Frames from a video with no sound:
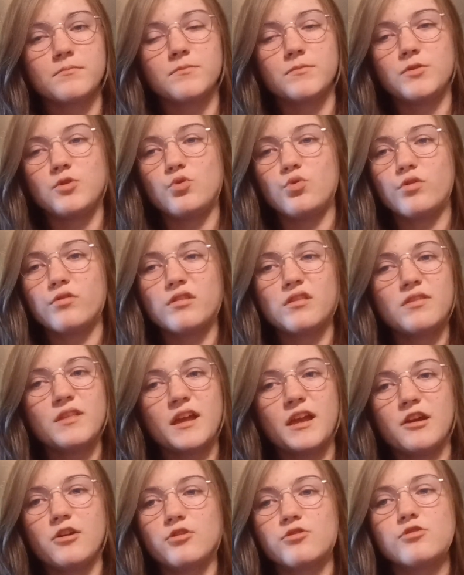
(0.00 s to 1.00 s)
Yours and the
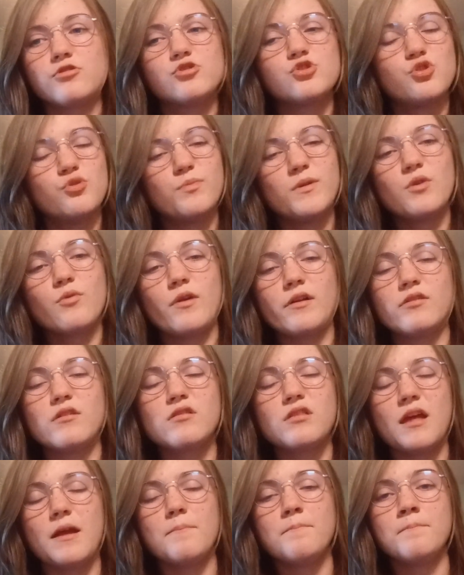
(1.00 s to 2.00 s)
character should be around the
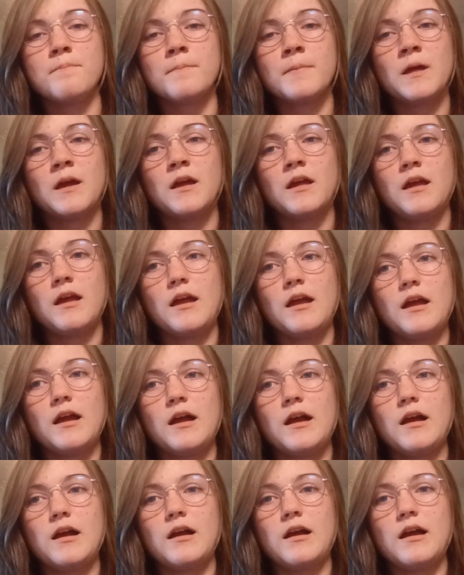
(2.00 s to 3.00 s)
same.
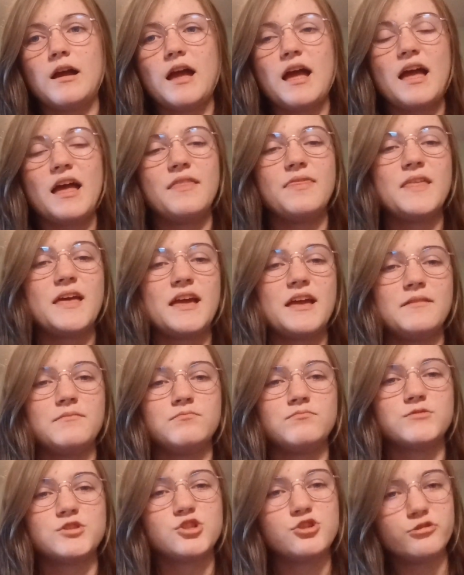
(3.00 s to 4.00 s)
And
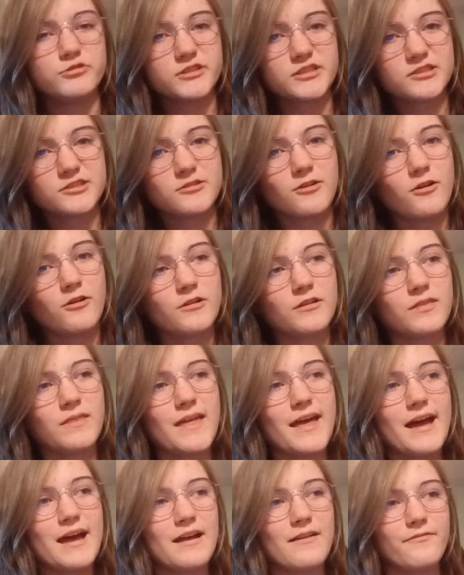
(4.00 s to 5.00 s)
then choose a song
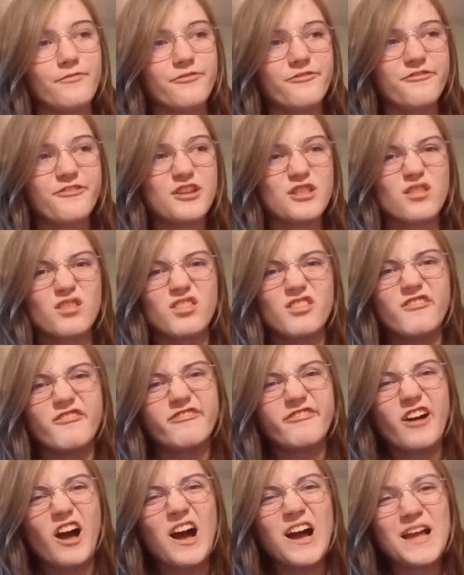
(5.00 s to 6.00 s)
that fits the
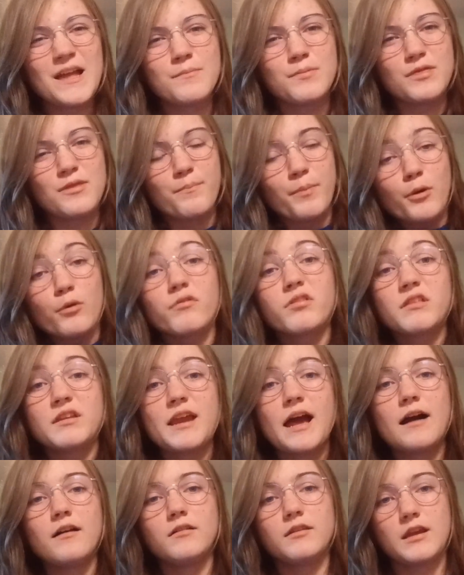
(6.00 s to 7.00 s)
vibe and the
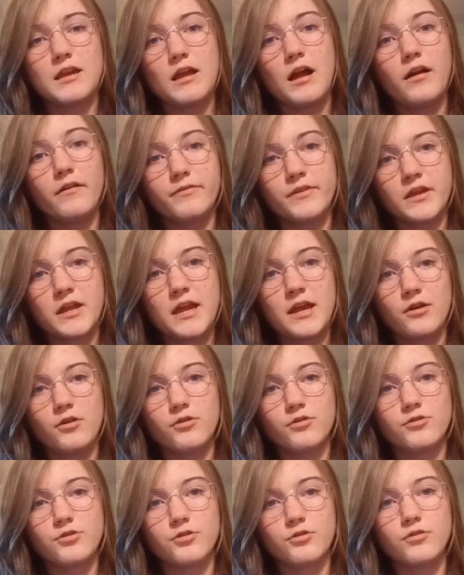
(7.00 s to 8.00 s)
personality of the
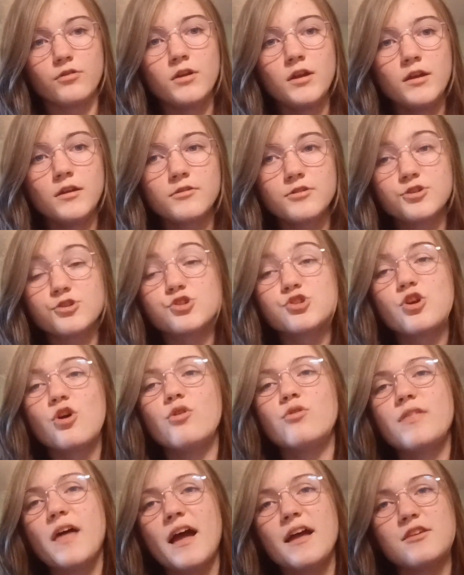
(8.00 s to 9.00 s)
character to show
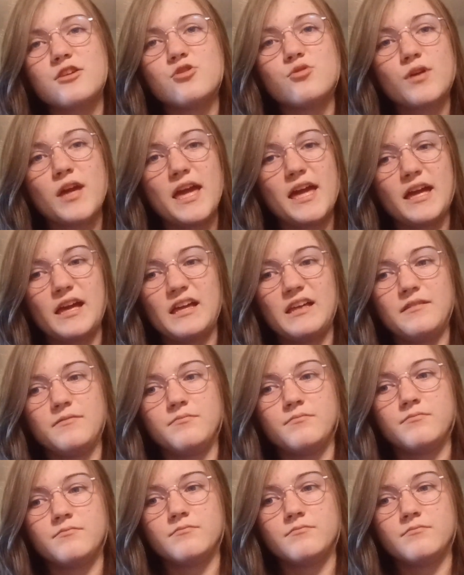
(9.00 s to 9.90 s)
that you can